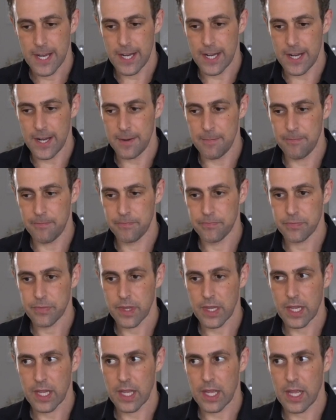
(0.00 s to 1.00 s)
Um,
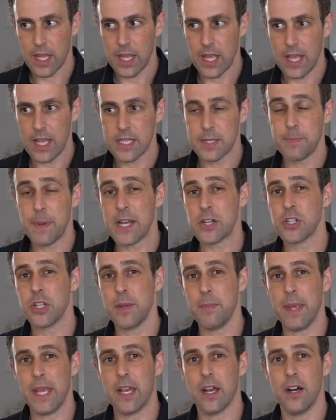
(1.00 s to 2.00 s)

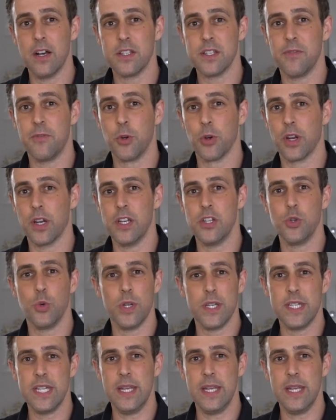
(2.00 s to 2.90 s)
especially because if you're going to do a